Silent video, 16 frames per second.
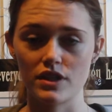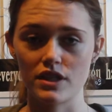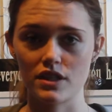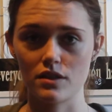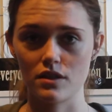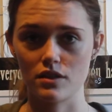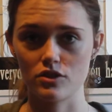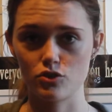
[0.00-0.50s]
that
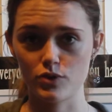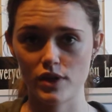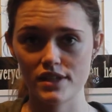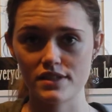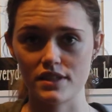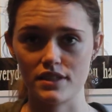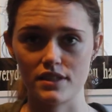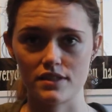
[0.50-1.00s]
the
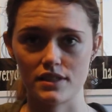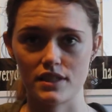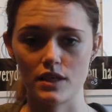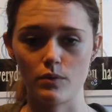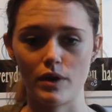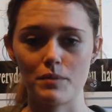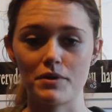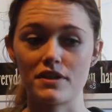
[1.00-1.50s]
dressing doesn't get
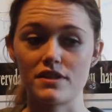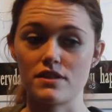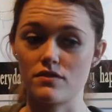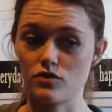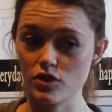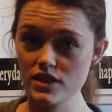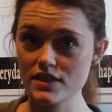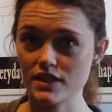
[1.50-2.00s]
wet, because if the
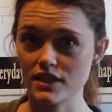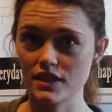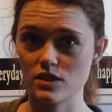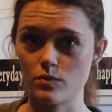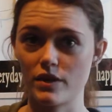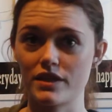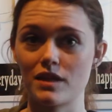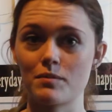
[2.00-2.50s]
dressing gets
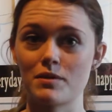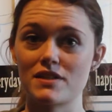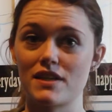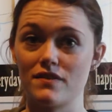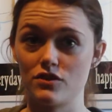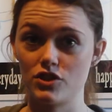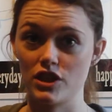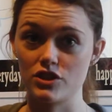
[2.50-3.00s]
wet, that means I
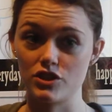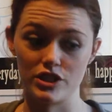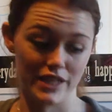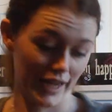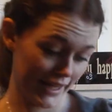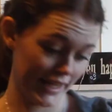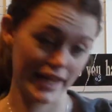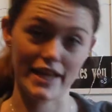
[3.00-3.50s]
have to change it,
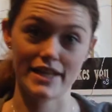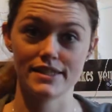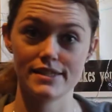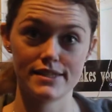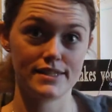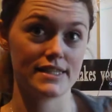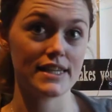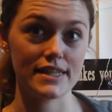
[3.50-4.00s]
and I can't
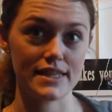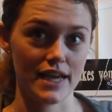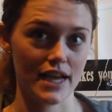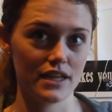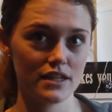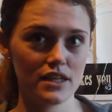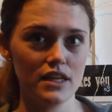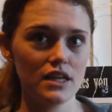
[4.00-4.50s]
see
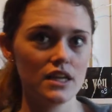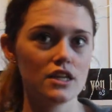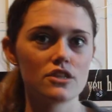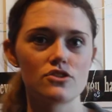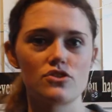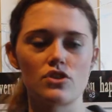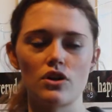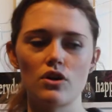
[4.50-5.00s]
that.
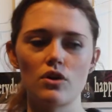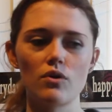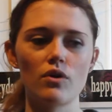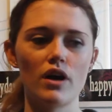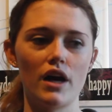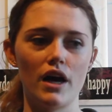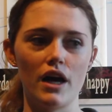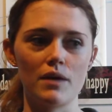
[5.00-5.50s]

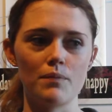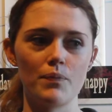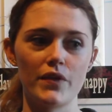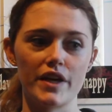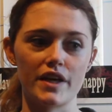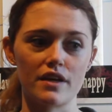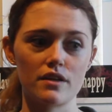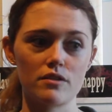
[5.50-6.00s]
So I'm
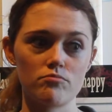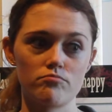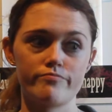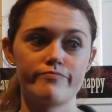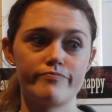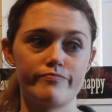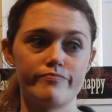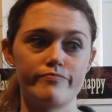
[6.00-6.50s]
like,
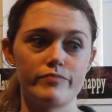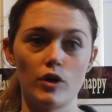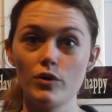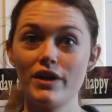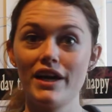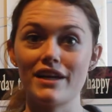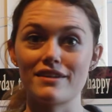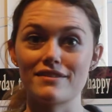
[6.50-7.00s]

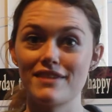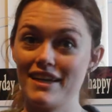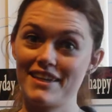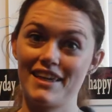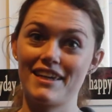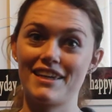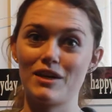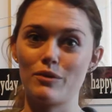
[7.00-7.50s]
okay, that
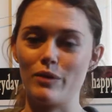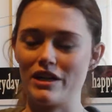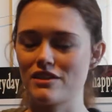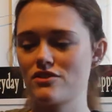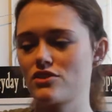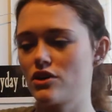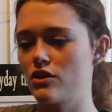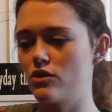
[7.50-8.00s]
can't get wet.
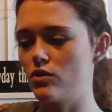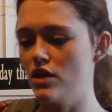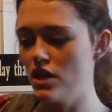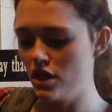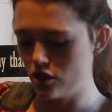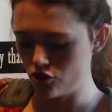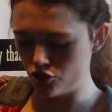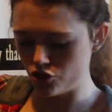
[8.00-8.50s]
So
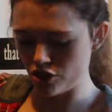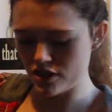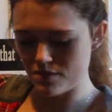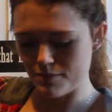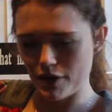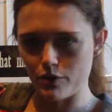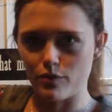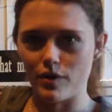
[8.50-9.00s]
just
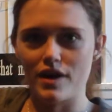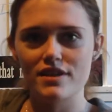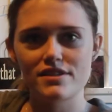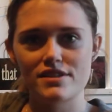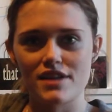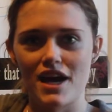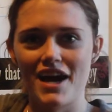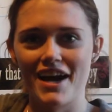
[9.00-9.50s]
my right
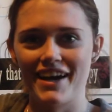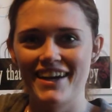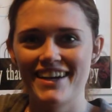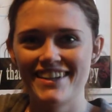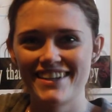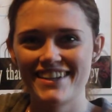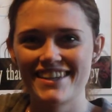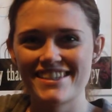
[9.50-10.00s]

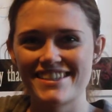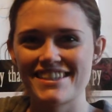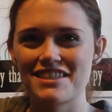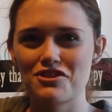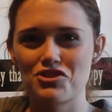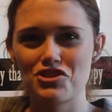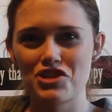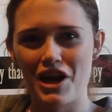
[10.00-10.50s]
side is in
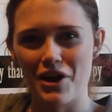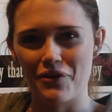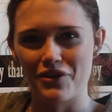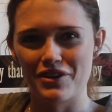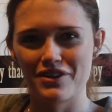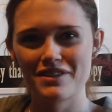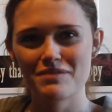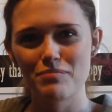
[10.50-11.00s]
the
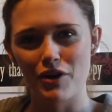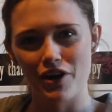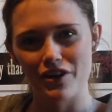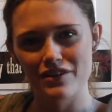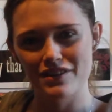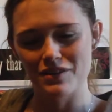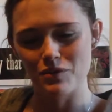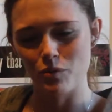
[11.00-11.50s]
shower
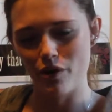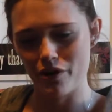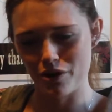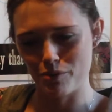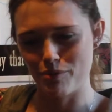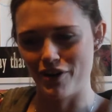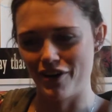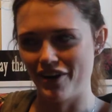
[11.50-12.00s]
part, the
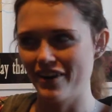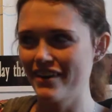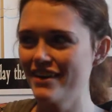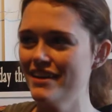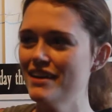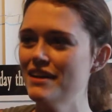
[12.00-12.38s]
water part.